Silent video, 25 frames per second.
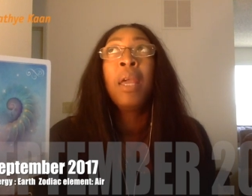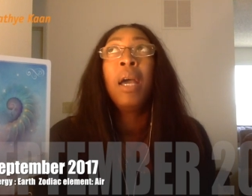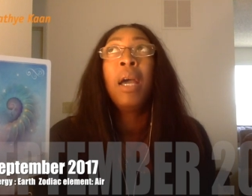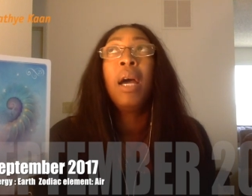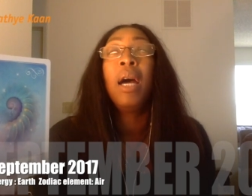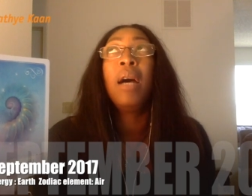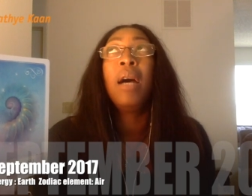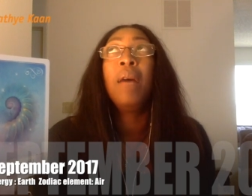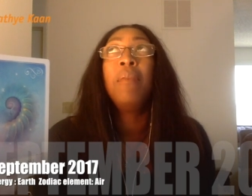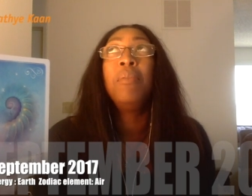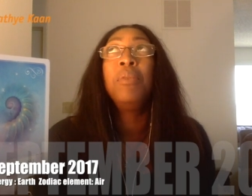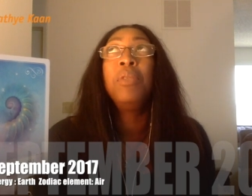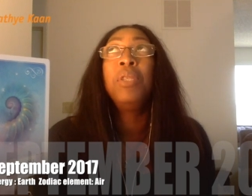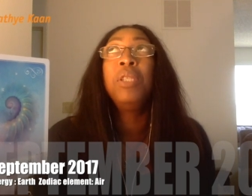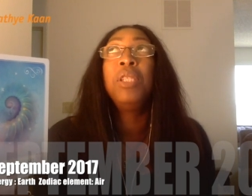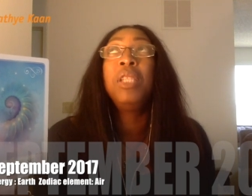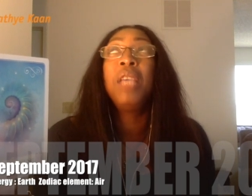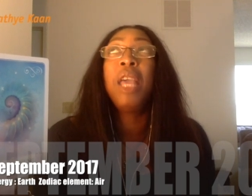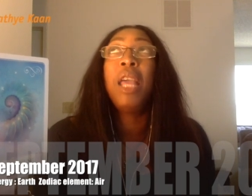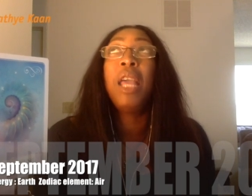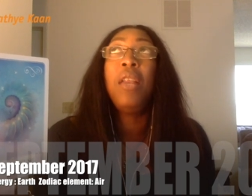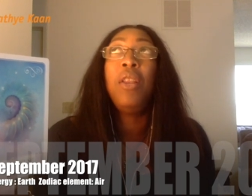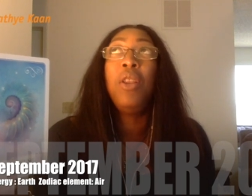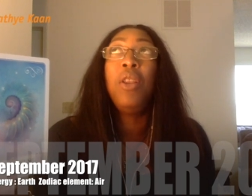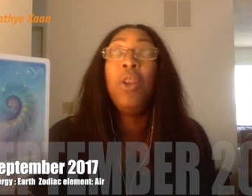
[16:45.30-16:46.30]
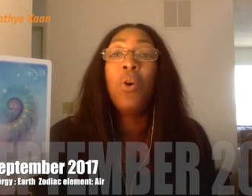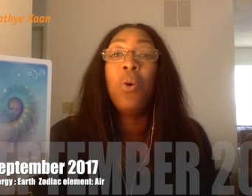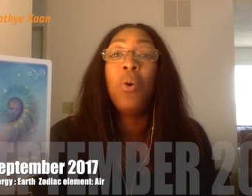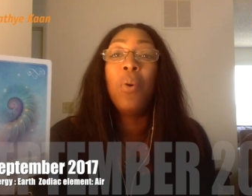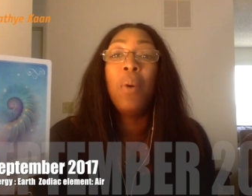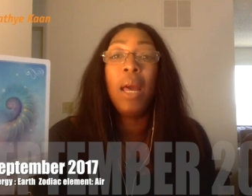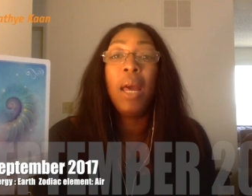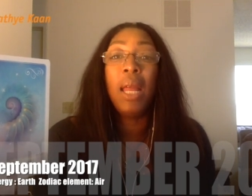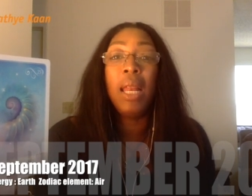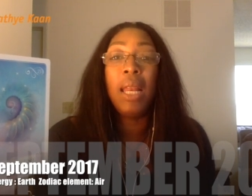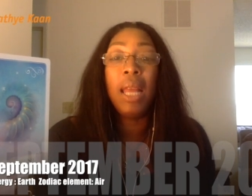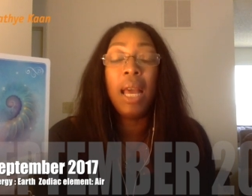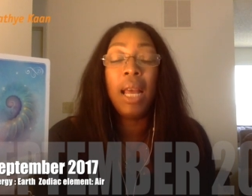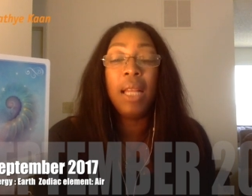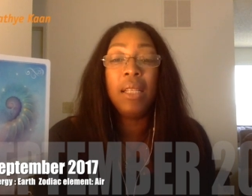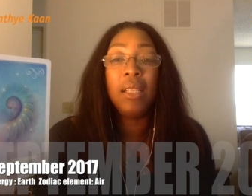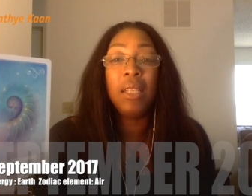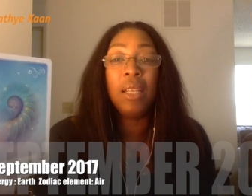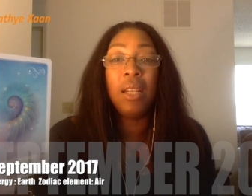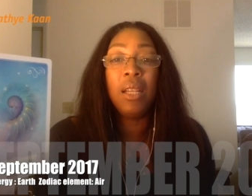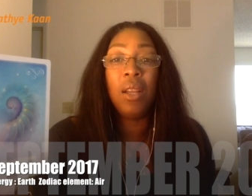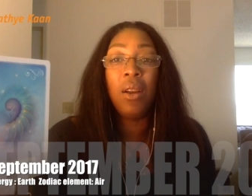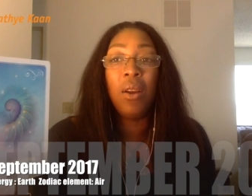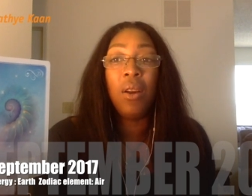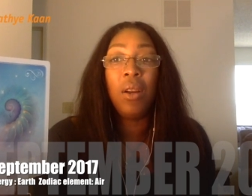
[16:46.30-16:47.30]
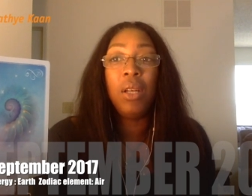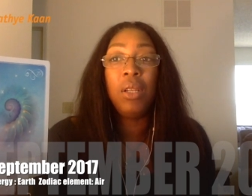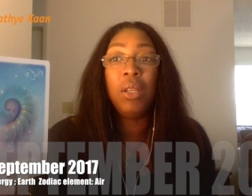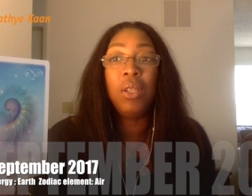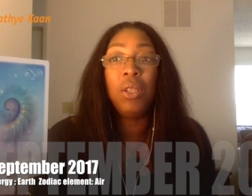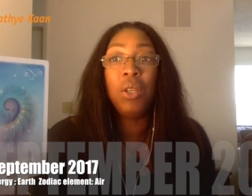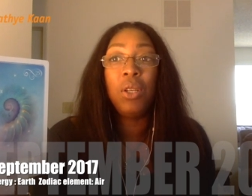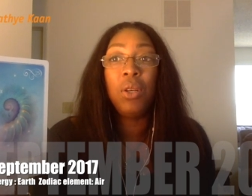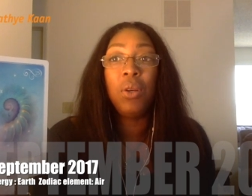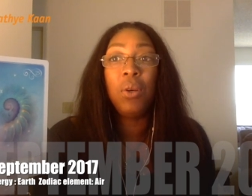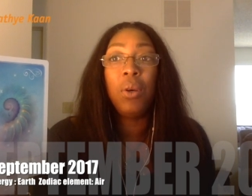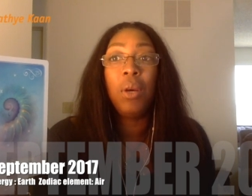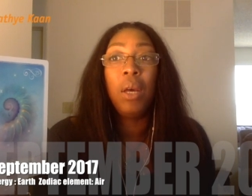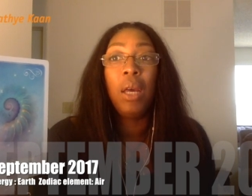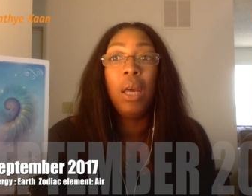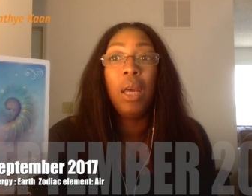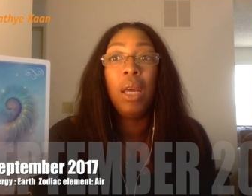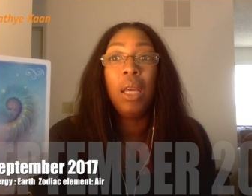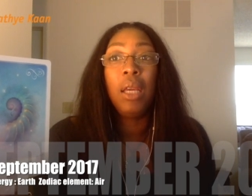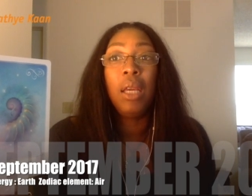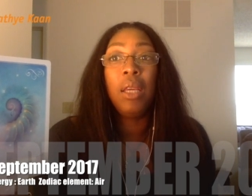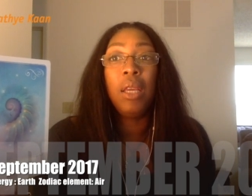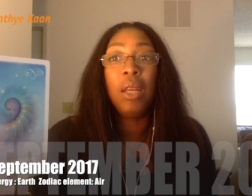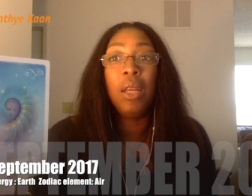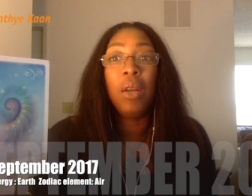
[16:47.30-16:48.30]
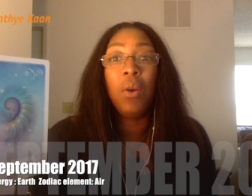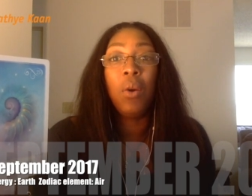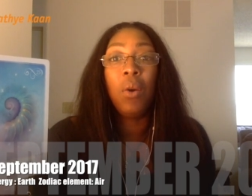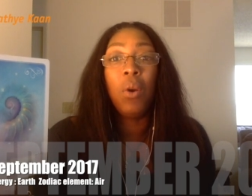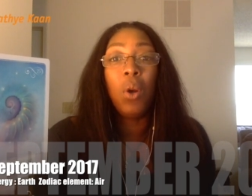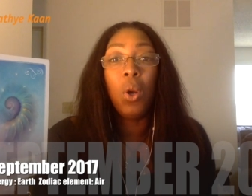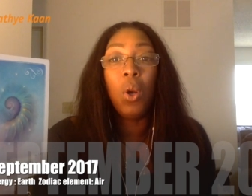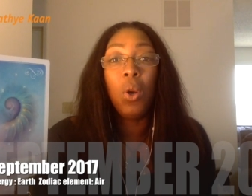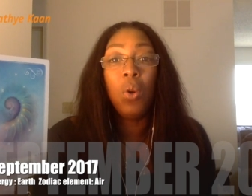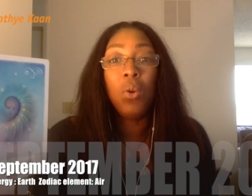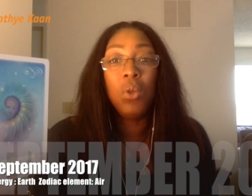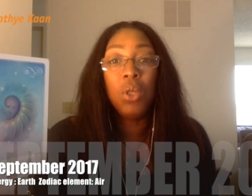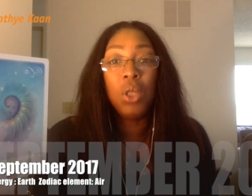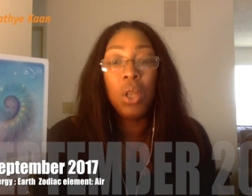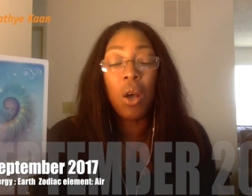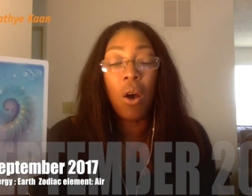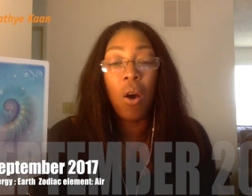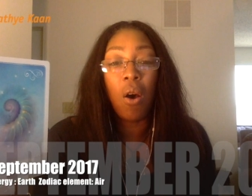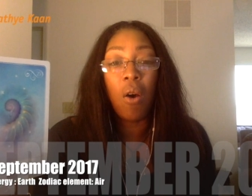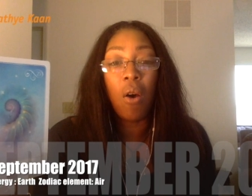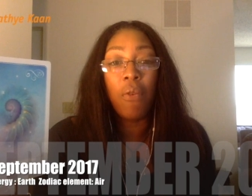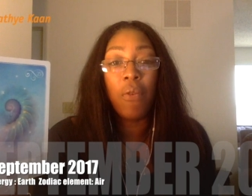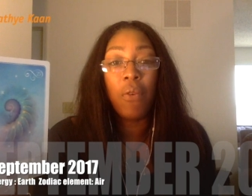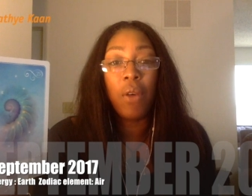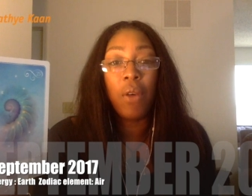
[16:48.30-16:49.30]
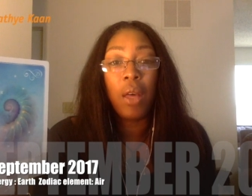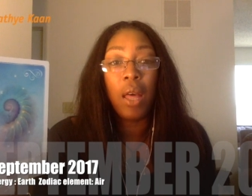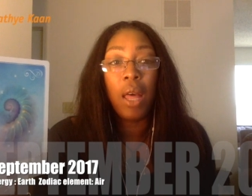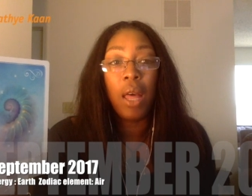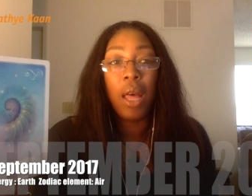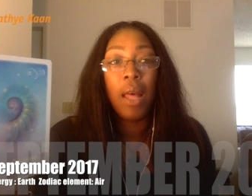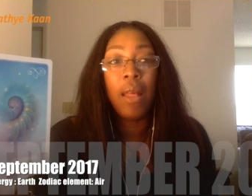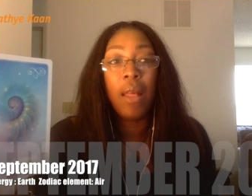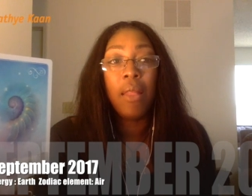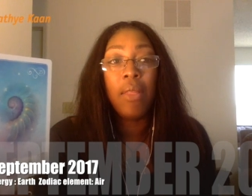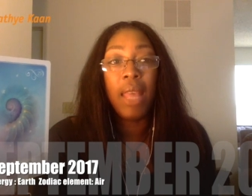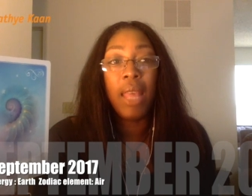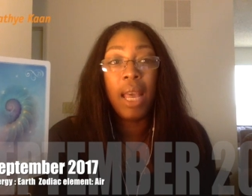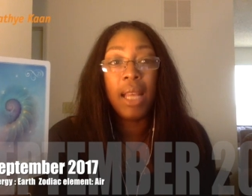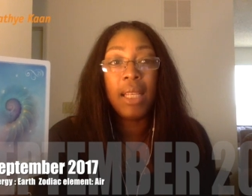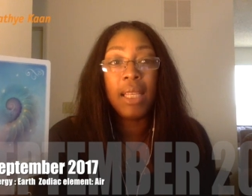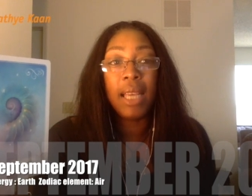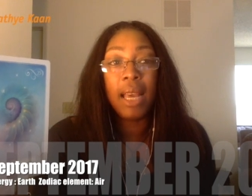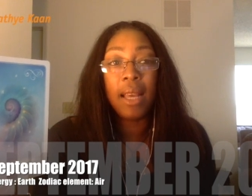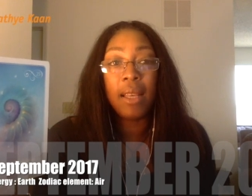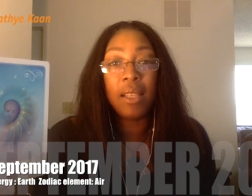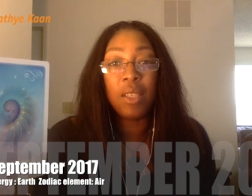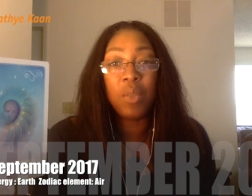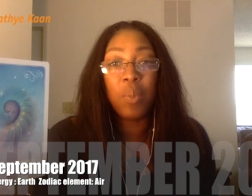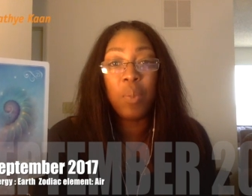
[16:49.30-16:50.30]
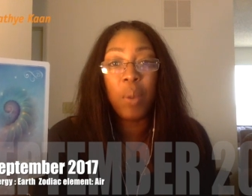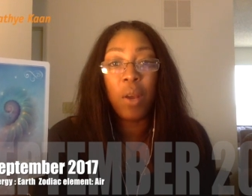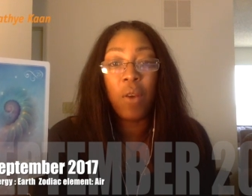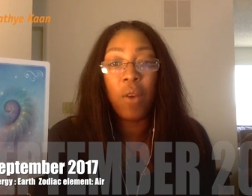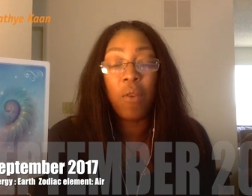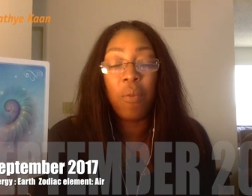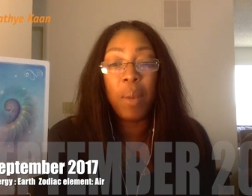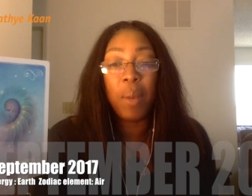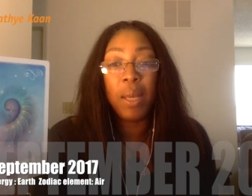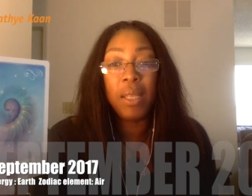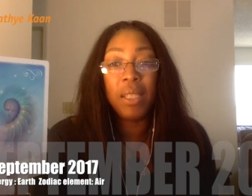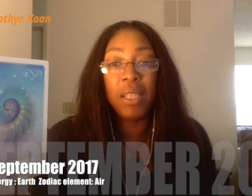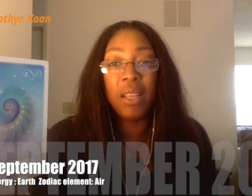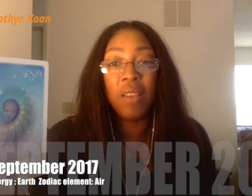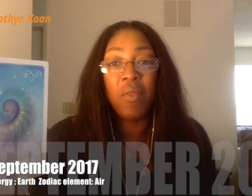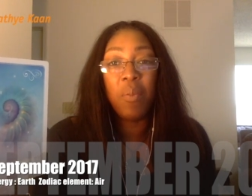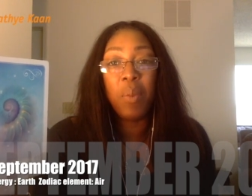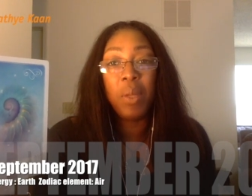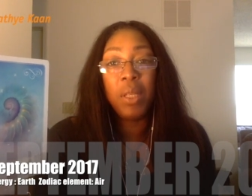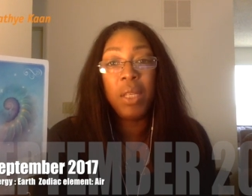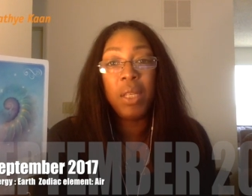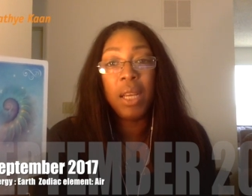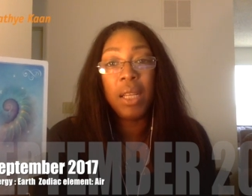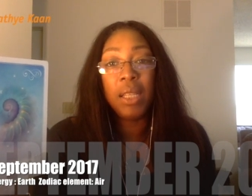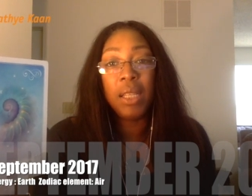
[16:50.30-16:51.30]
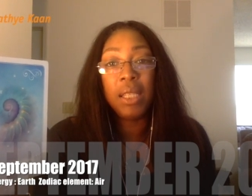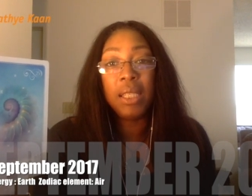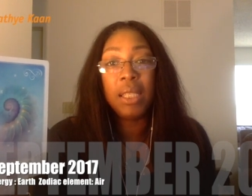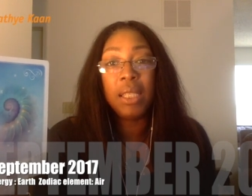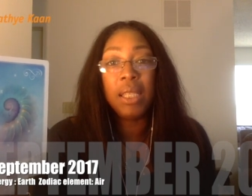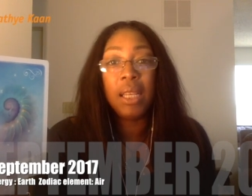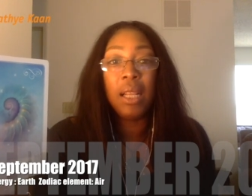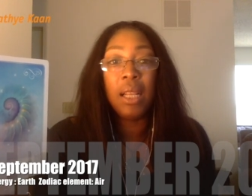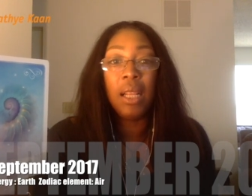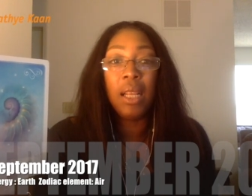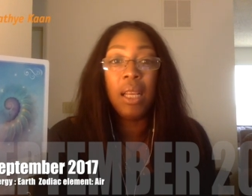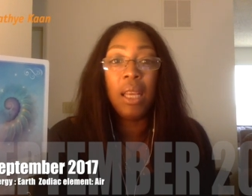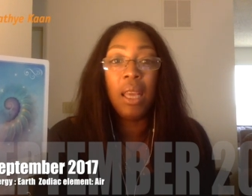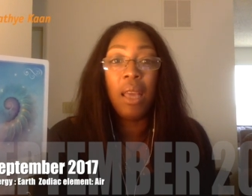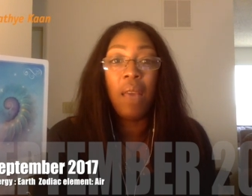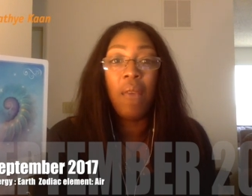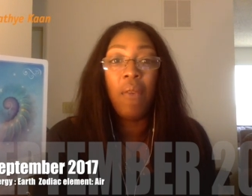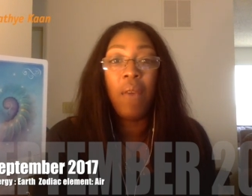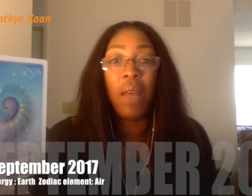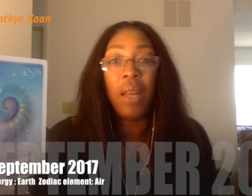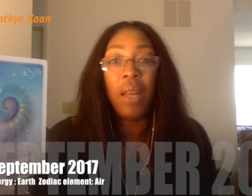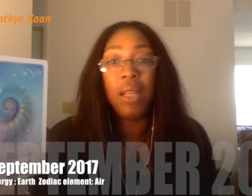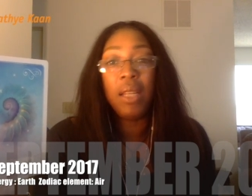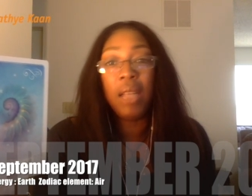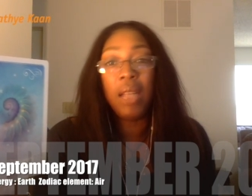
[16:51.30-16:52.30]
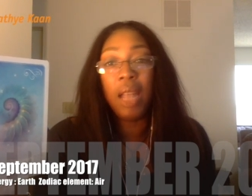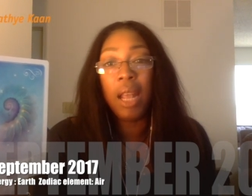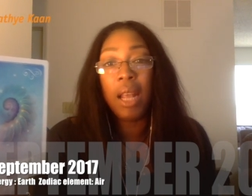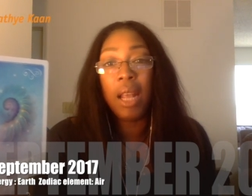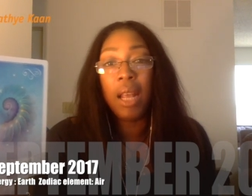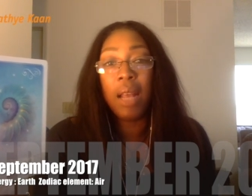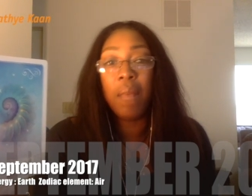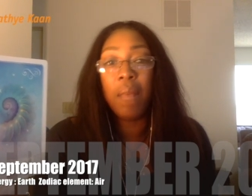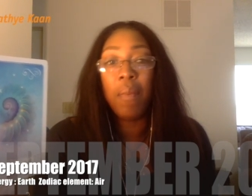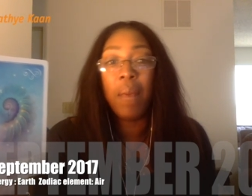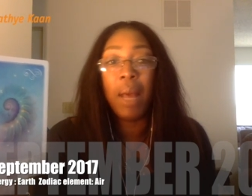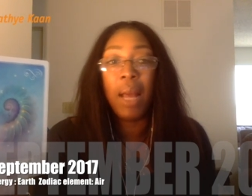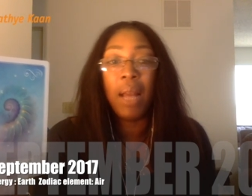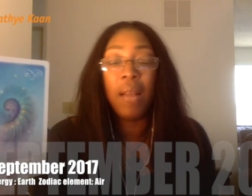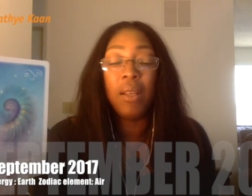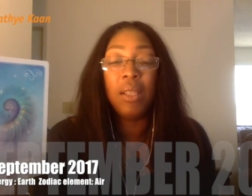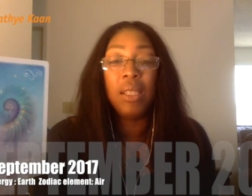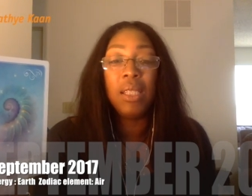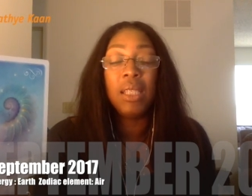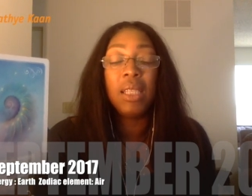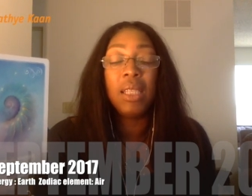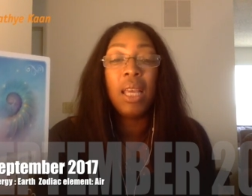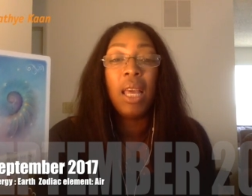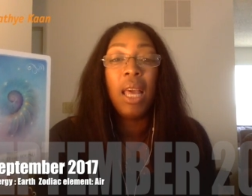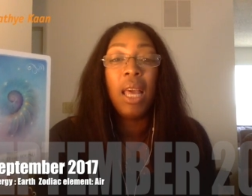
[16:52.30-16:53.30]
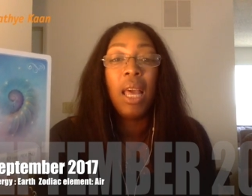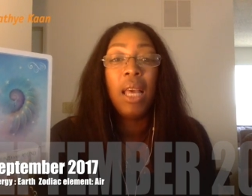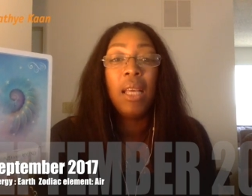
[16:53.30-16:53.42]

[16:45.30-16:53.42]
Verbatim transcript: to say no, and had to learn to, you know, close off that aspect of myself, but yet still give and take and balance.